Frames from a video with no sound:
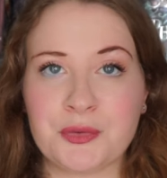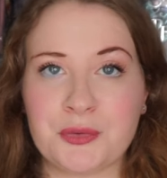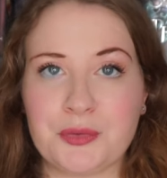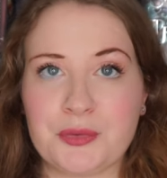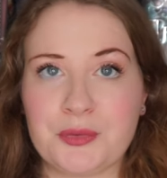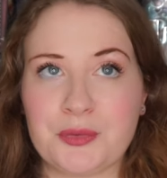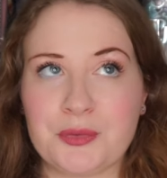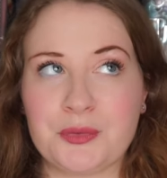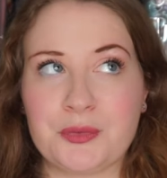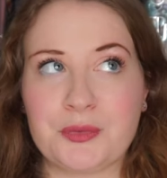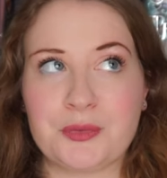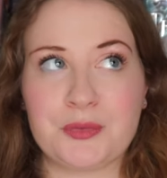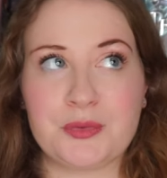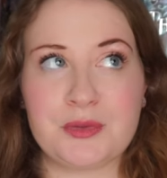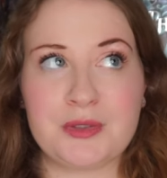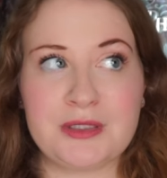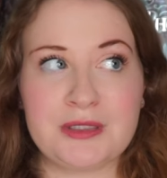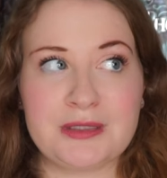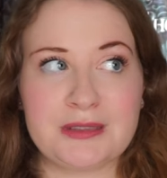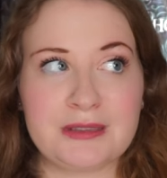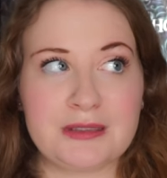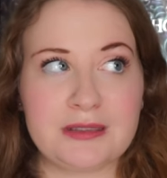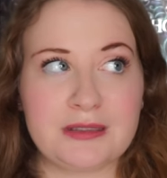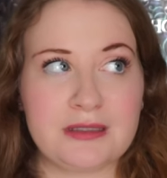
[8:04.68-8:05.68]
who
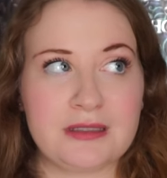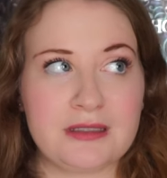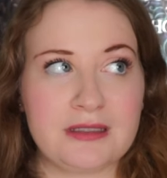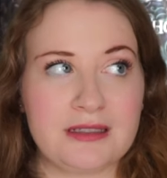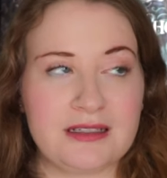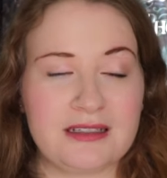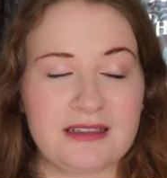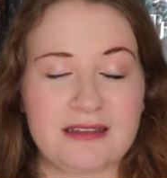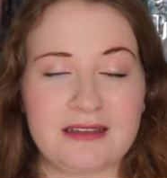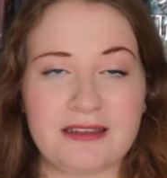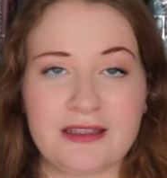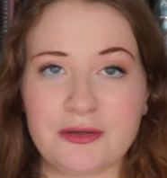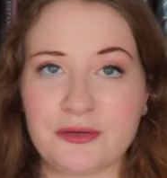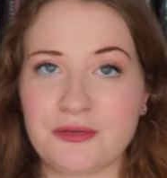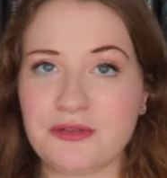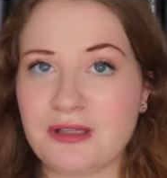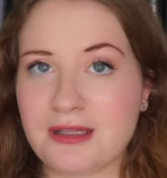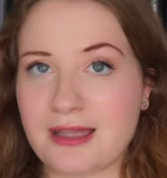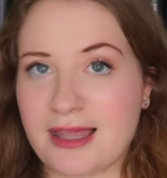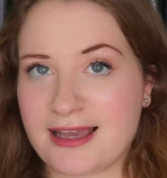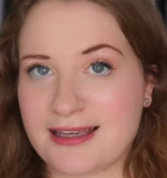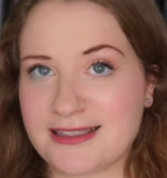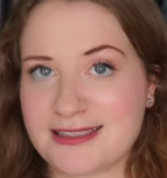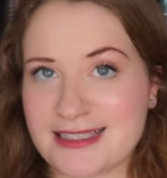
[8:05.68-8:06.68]
killed the
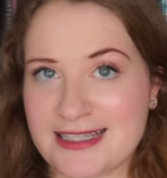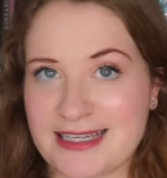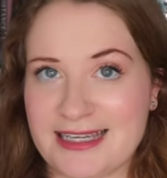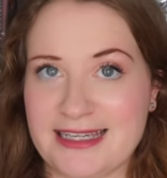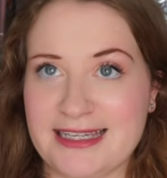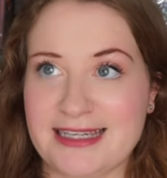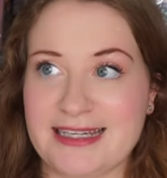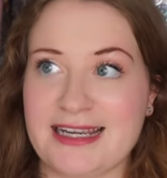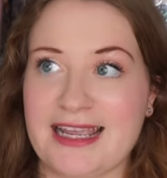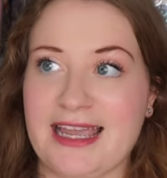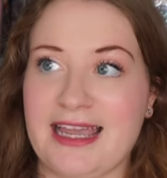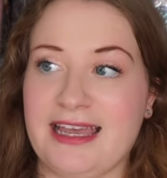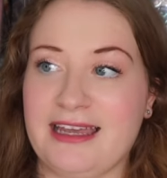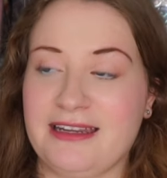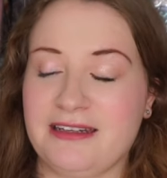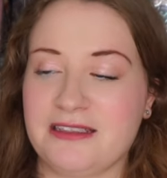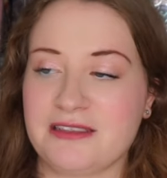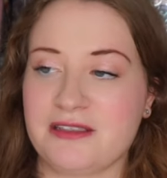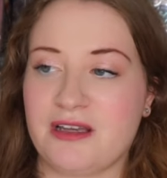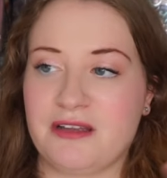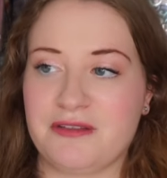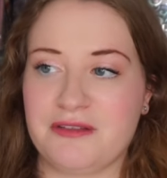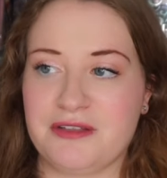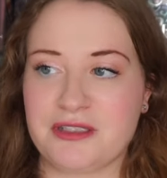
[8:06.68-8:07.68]
last king and
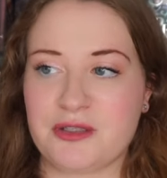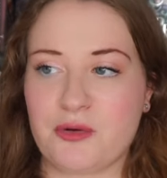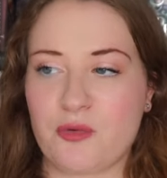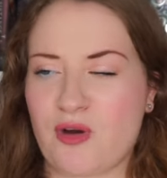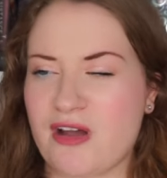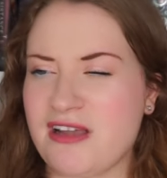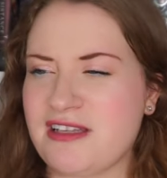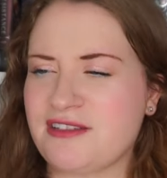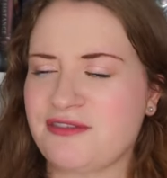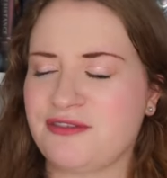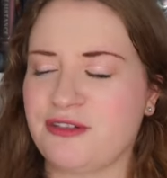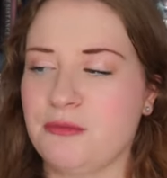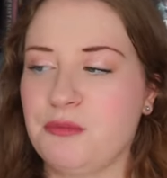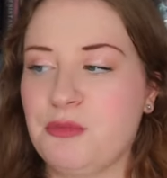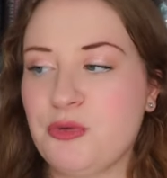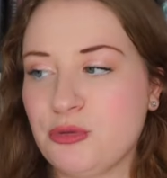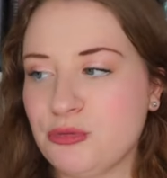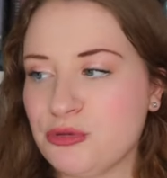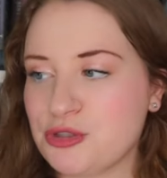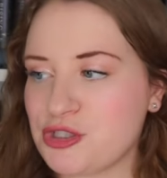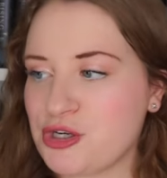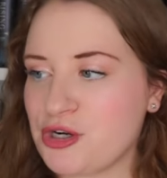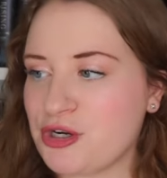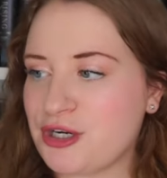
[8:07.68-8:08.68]
is on this quest for
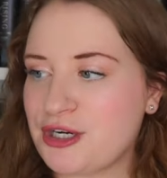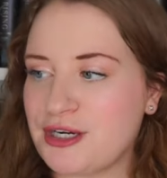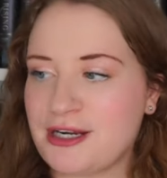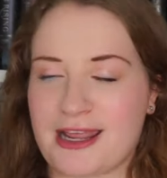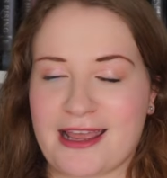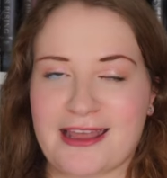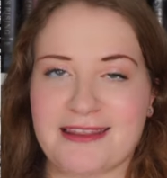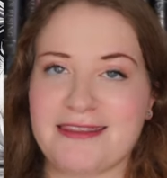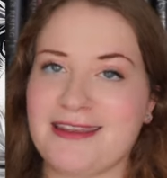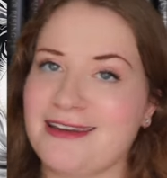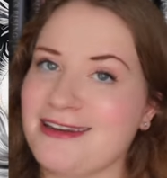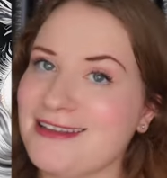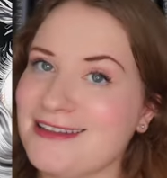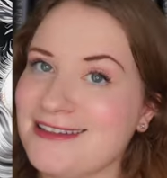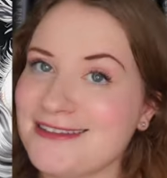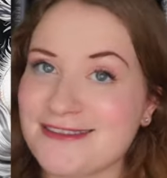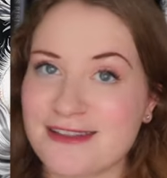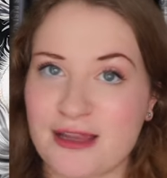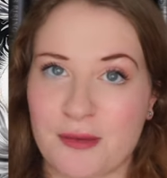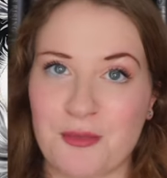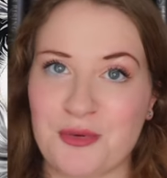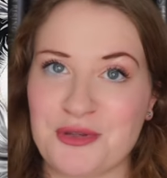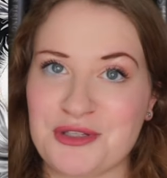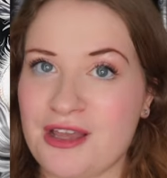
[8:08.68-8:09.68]
Moon Shard, and then he
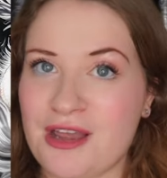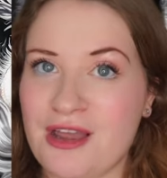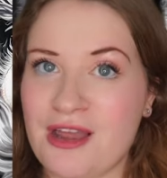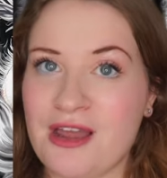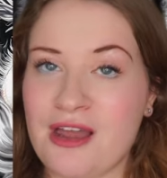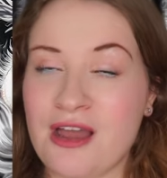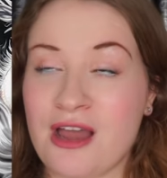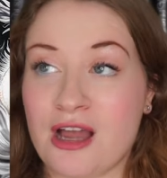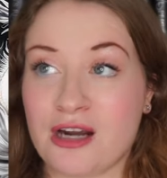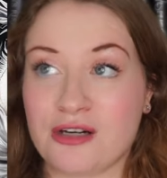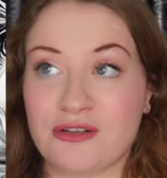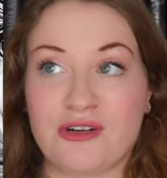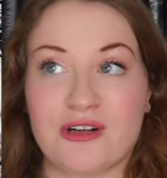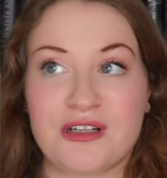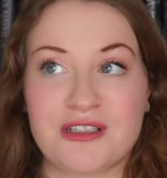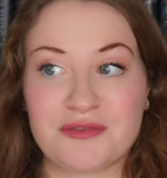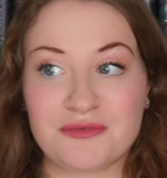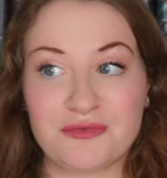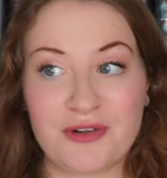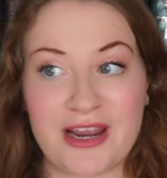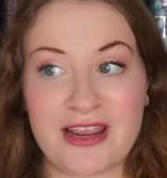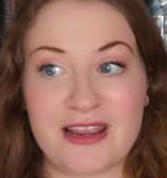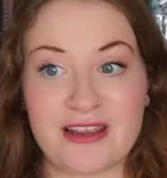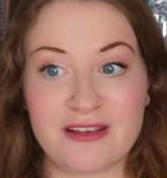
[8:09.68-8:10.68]
stumbles across
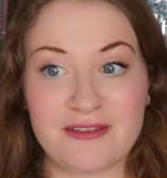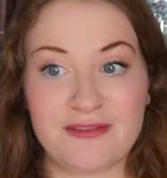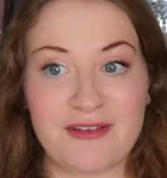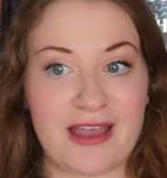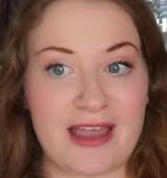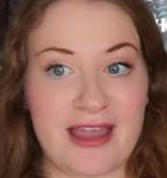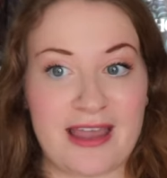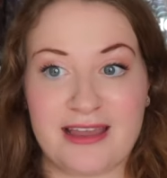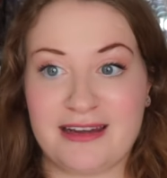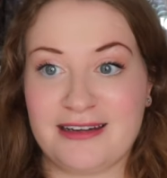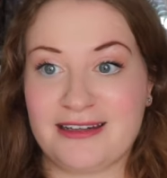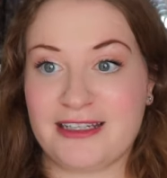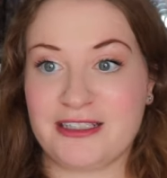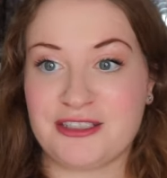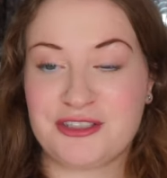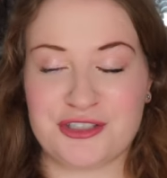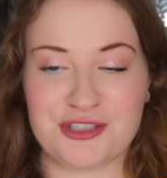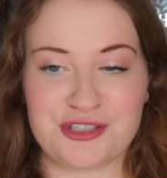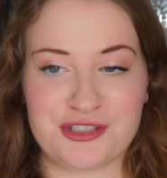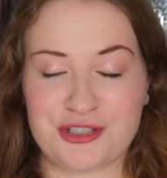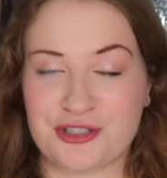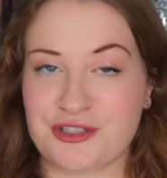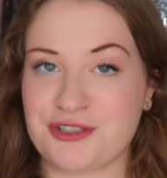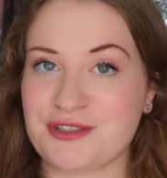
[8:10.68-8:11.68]
Rave, and it
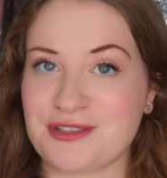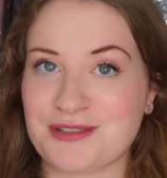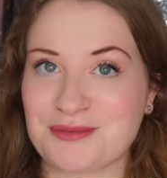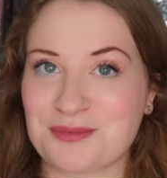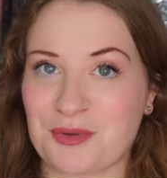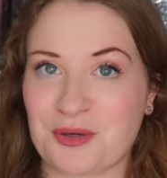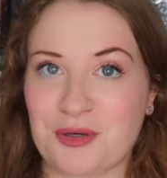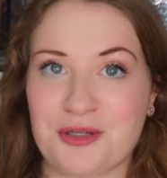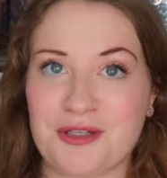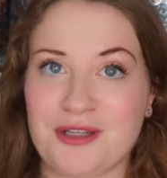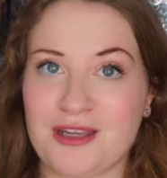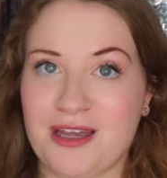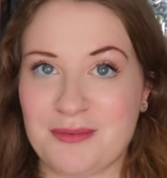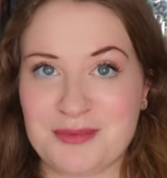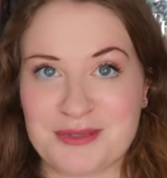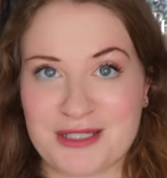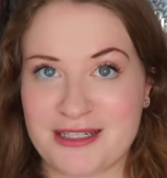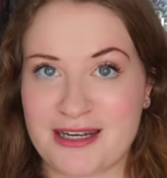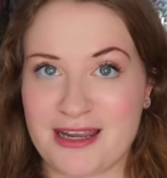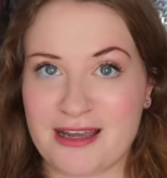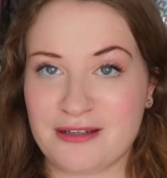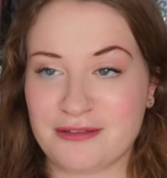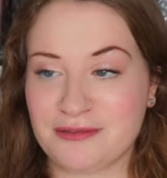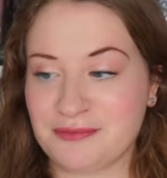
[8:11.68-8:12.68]
just turns his world
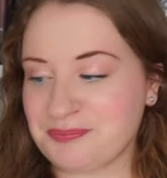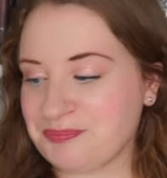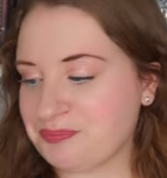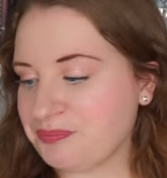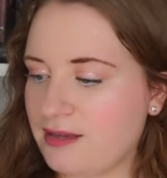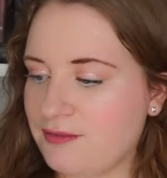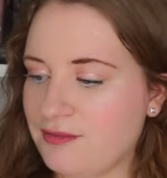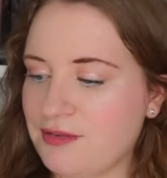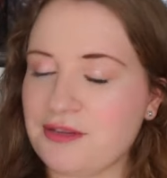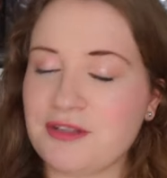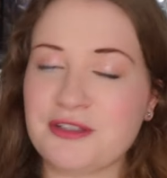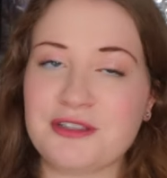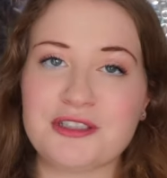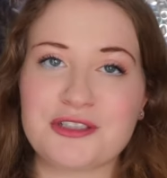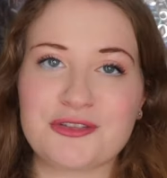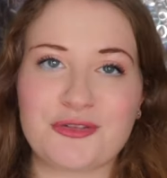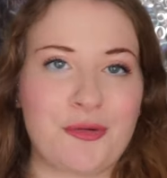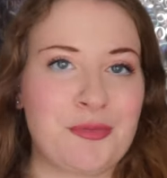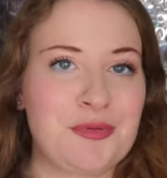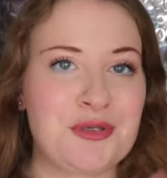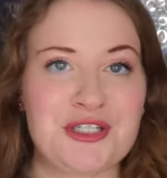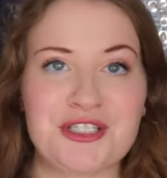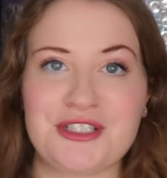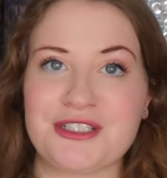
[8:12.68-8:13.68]
upside down. Even the
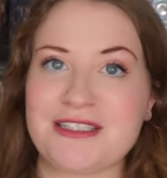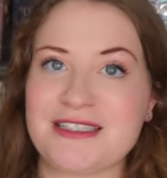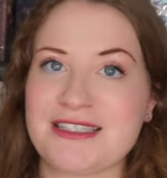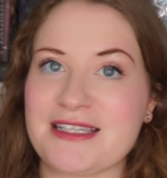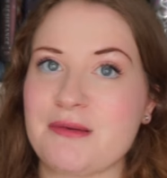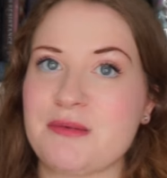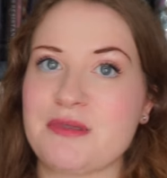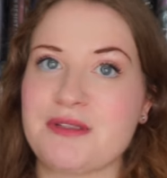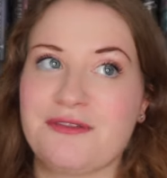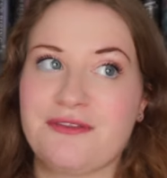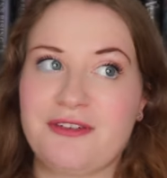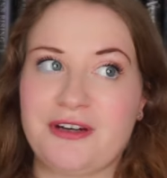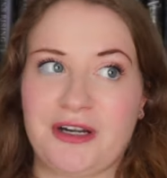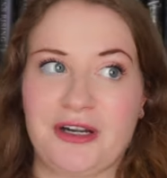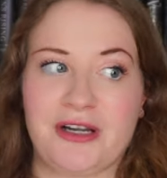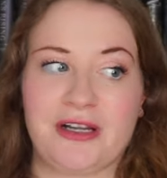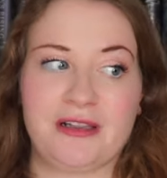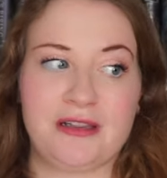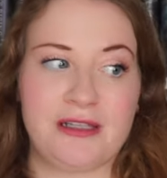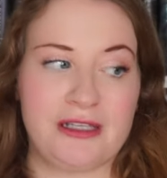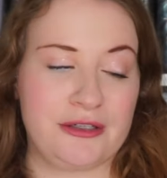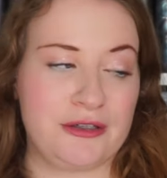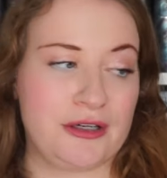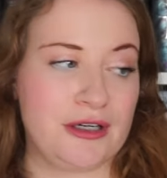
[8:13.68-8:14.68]
description just seems very
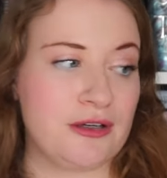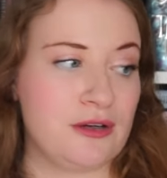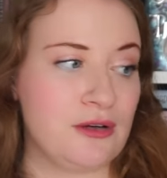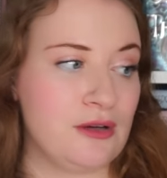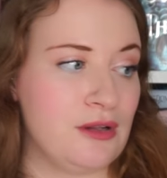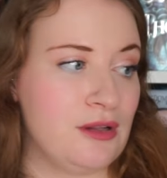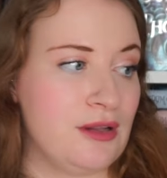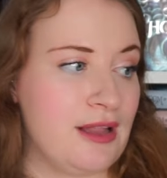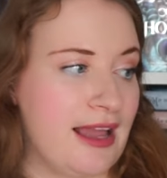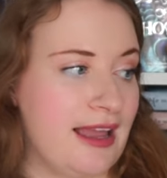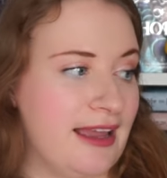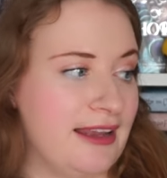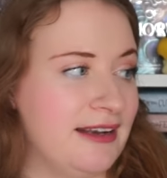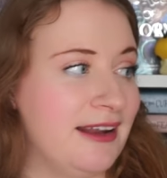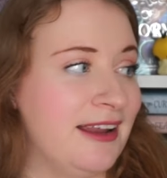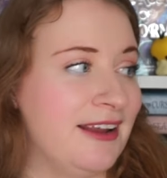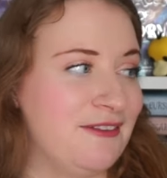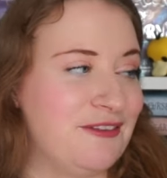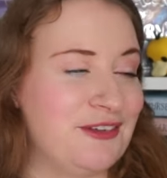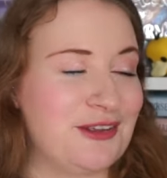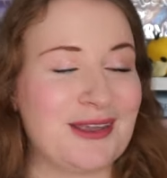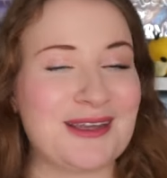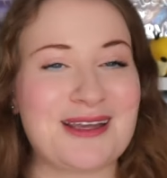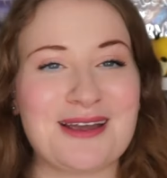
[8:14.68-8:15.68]
lyrical, and I
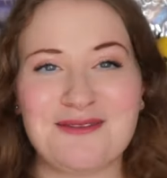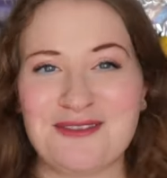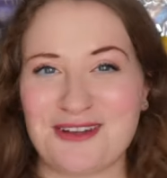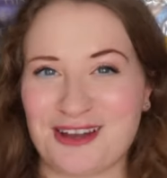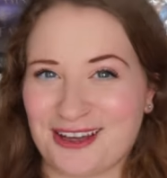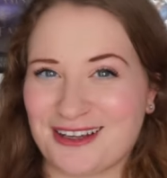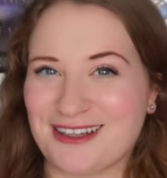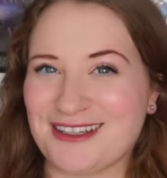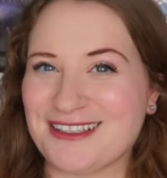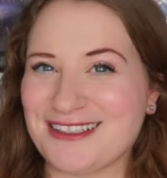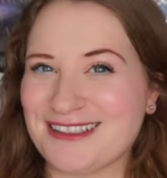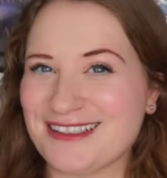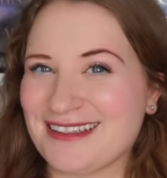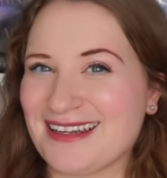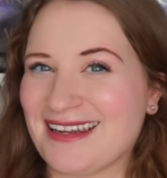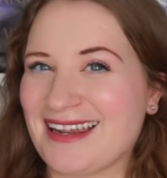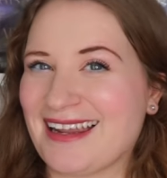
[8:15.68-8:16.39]
feel like I'm not